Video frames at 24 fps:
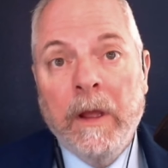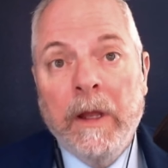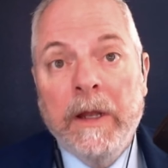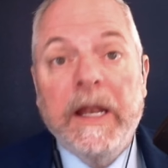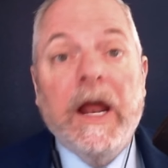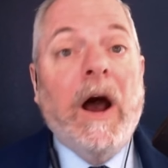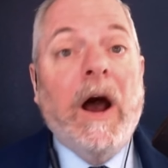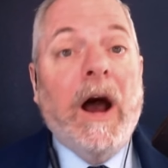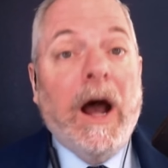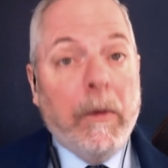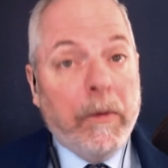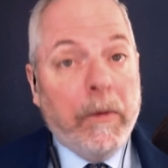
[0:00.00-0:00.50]

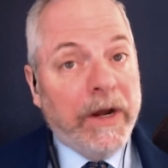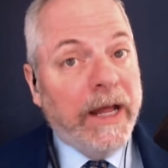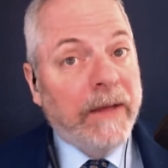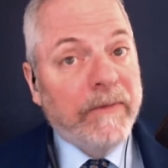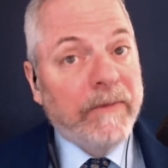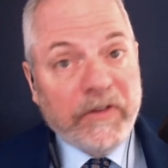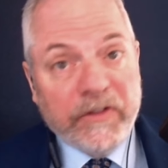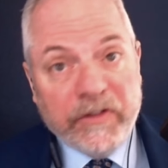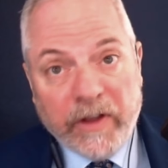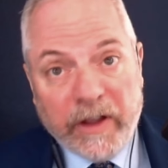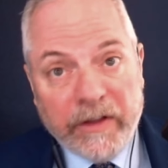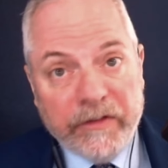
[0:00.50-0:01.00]
Now, I want to
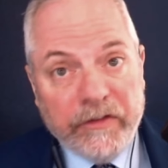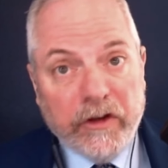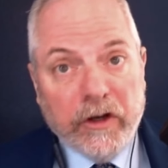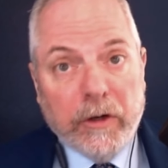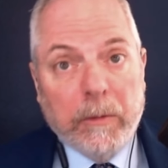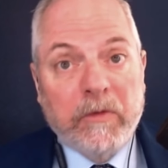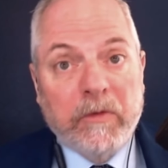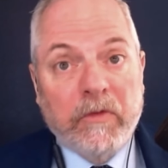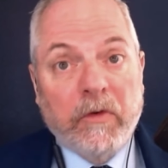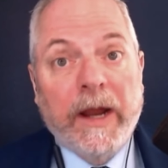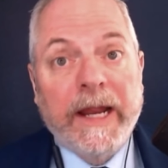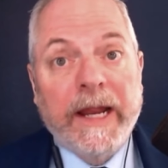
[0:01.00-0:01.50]
emphasize here
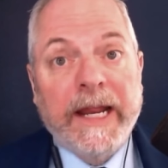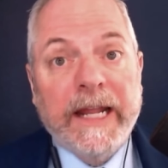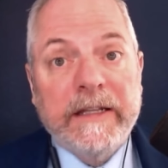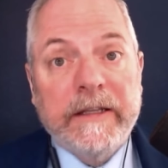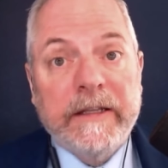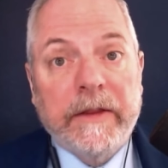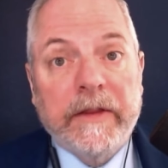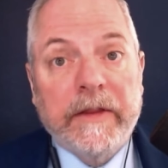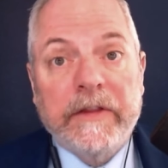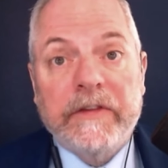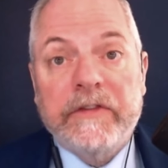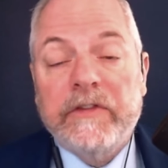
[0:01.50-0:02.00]
before I get
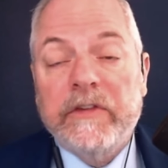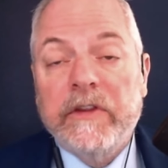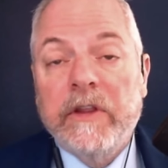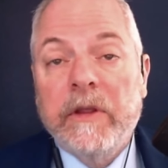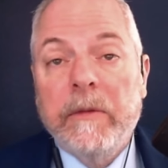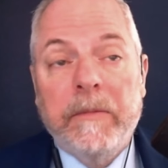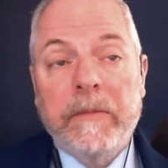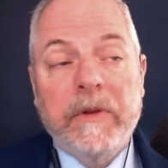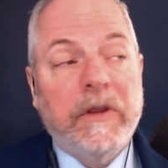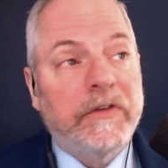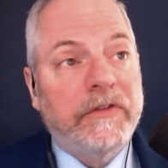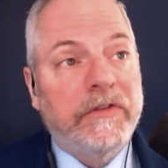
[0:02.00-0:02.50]
to this,
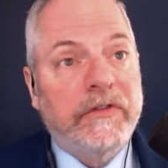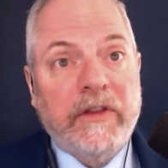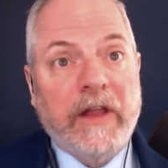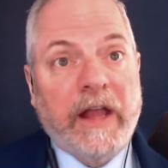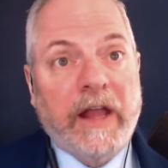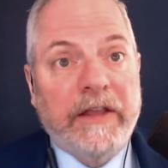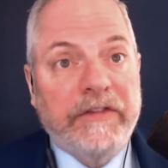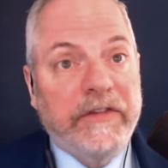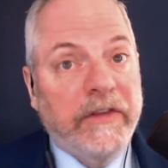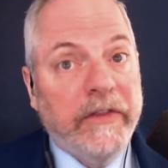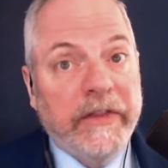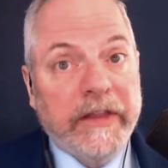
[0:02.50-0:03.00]
because
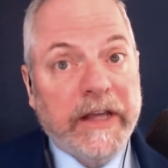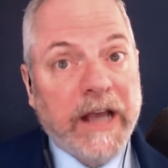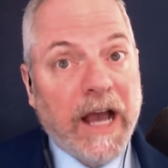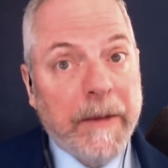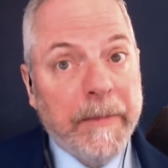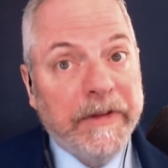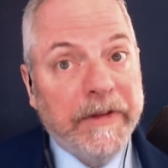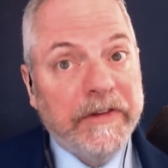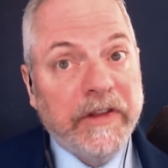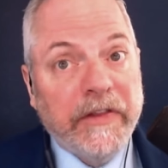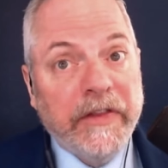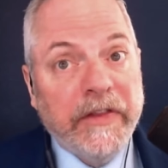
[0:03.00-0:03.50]
I see the
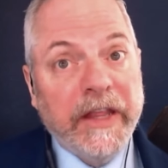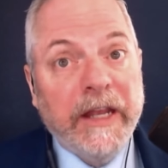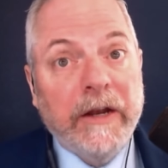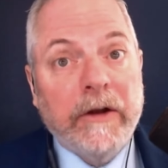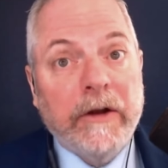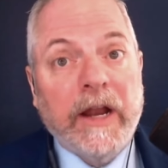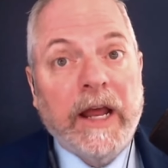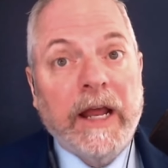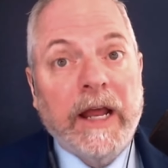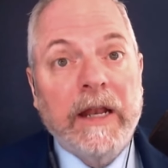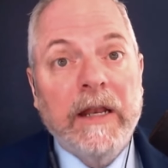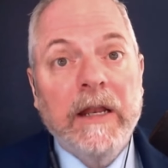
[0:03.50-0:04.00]
comments on the
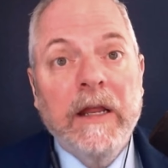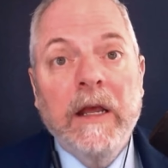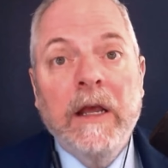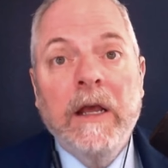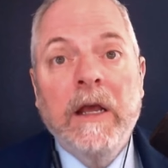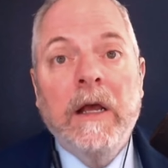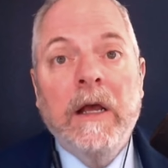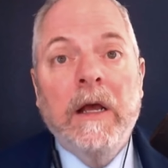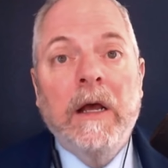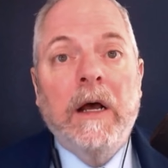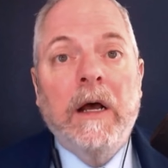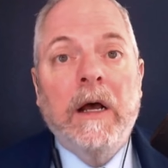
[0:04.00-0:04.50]
internet.
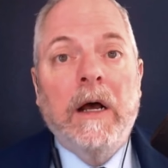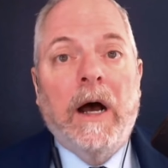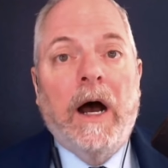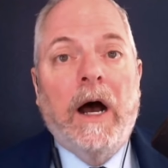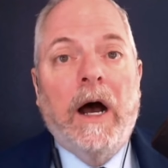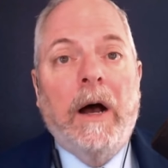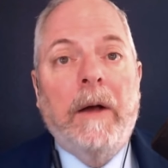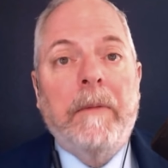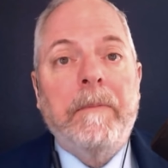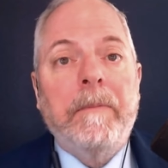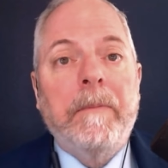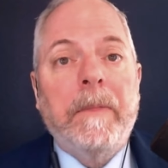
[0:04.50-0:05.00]

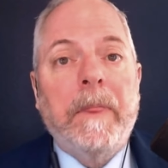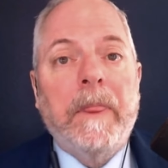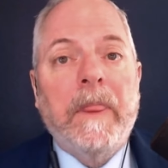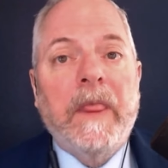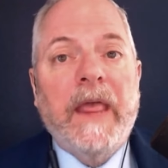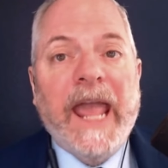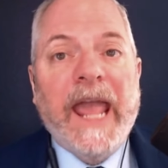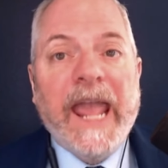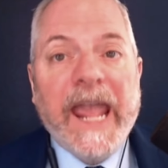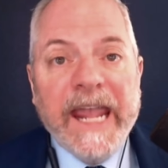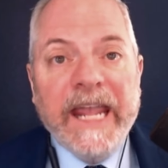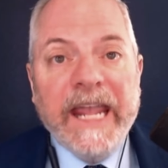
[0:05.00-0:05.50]
Uh,
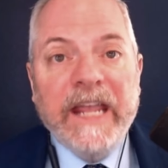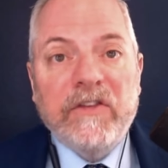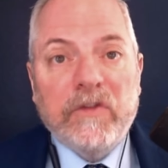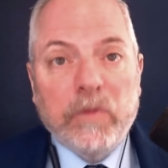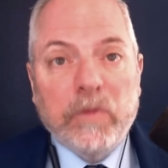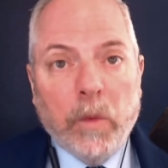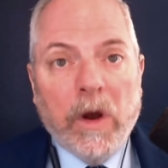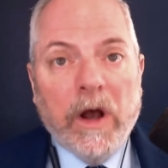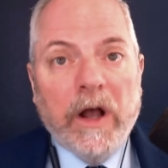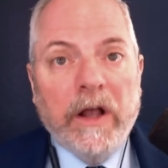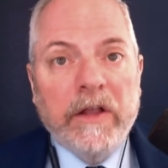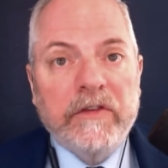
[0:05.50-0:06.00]
Hayes
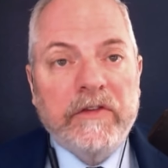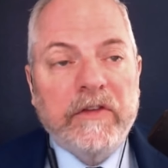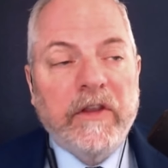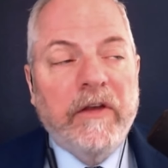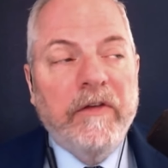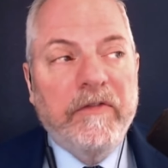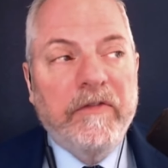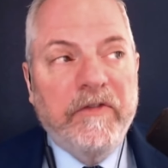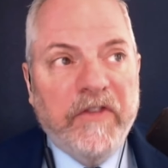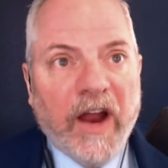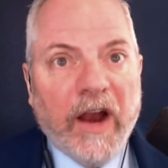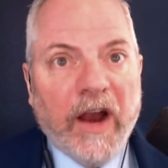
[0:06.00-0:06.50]
was
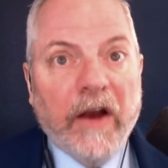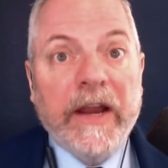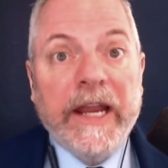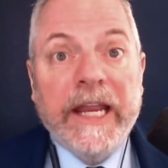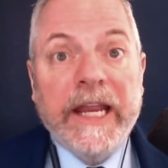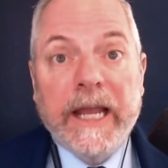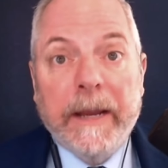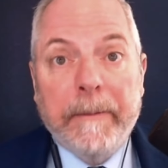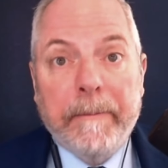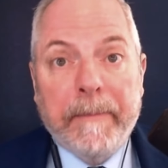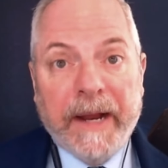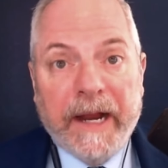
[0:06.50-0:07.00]

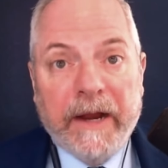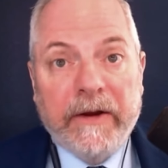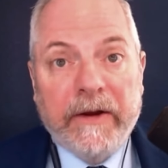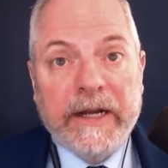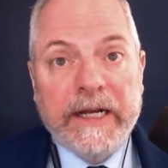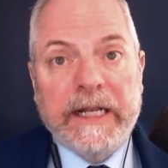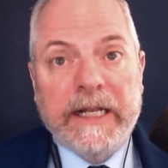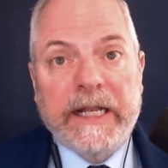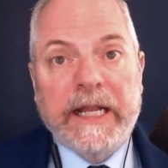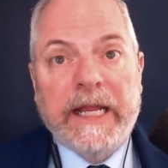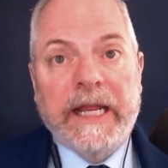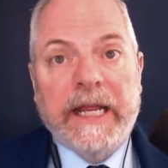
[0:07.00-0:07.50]
very
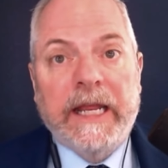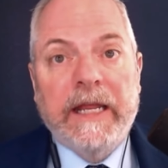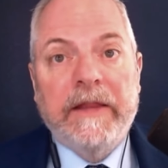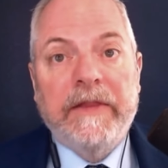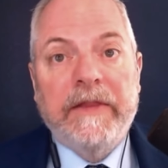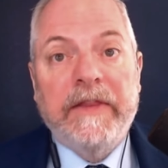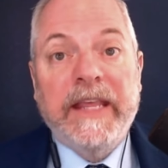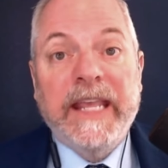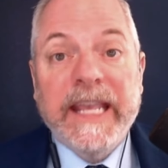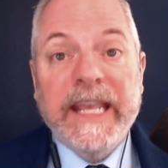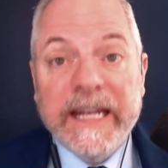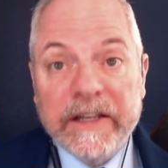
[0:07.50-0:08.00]
apparently
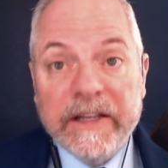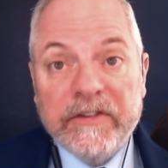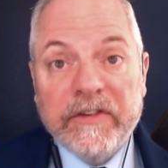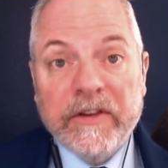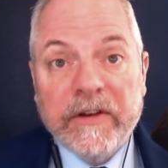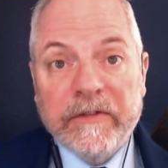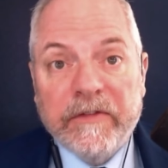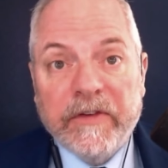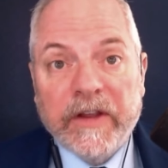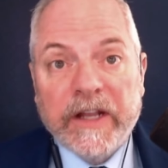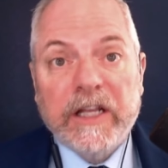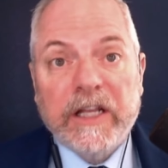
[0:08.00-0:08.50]
the
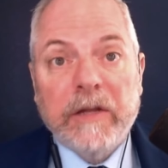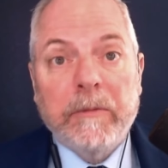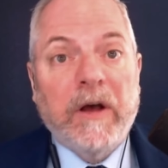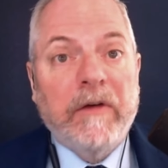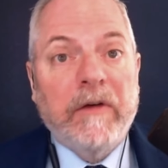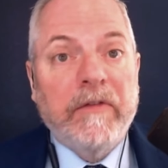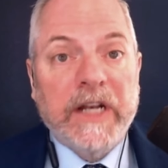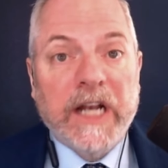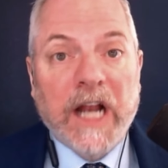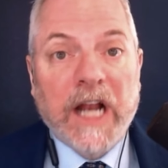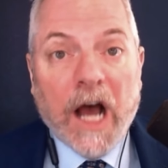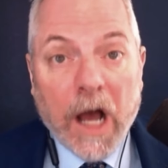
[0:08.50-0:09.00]
innocent victim
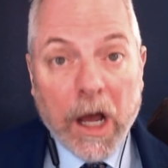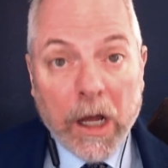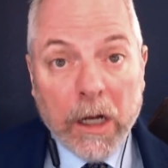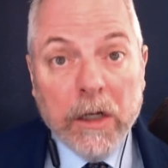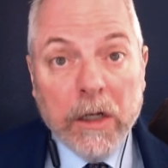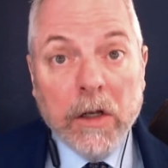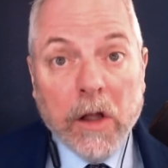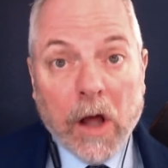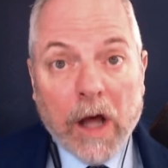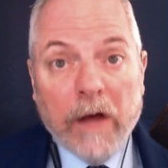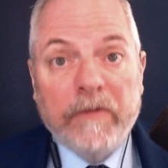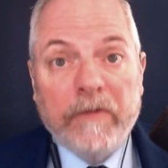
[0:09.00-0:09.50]
of an
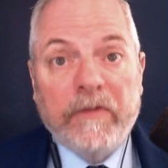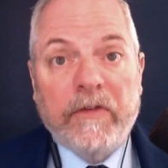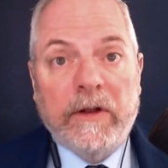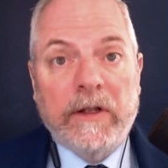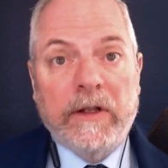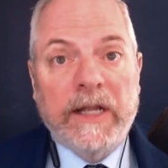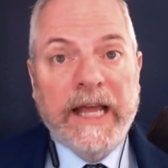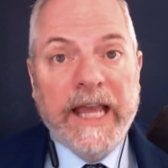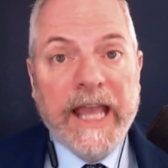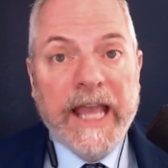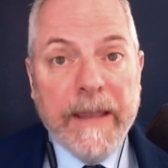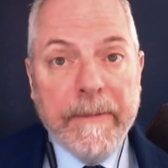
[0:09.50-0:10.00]

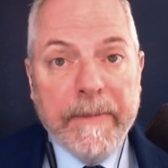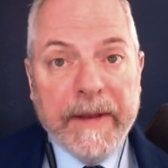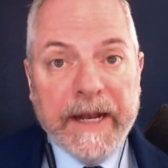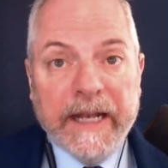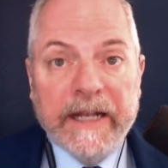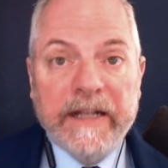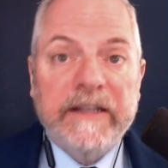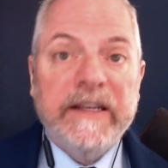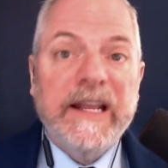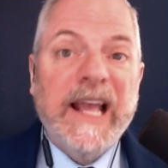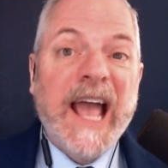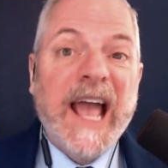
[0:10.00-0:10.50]
unlawful,
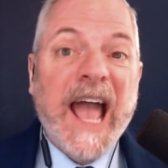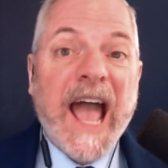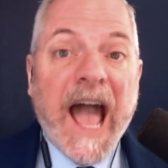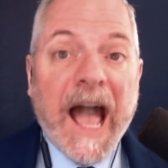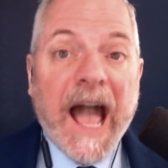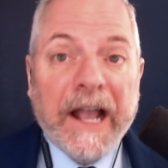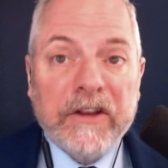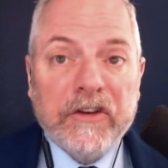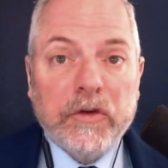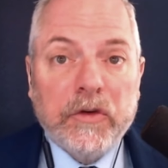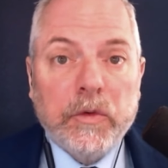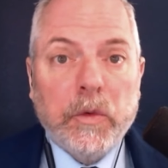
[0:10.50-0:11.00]
imminent,
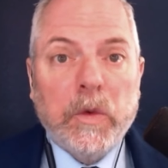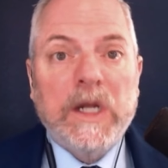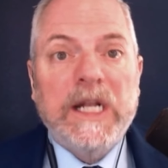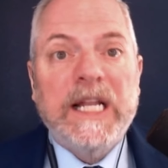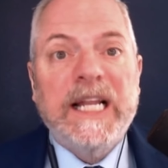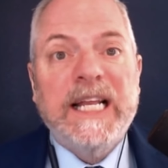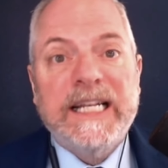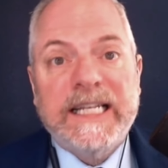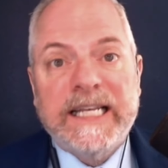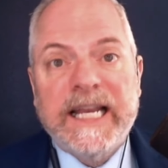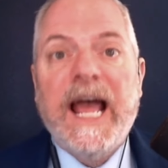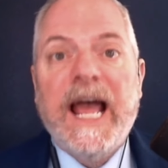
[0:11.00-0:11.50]
actual
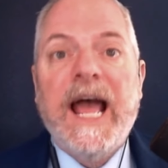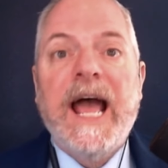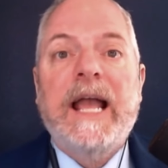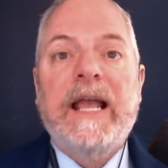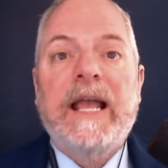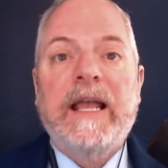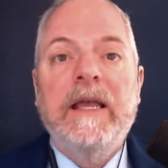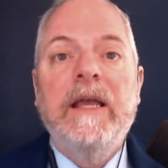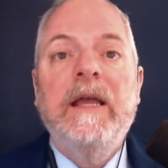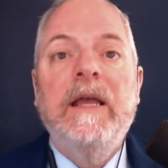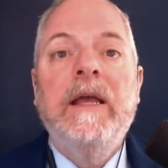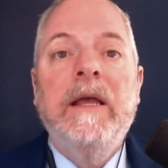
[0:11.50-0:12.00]

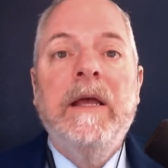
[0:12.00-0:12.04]
attack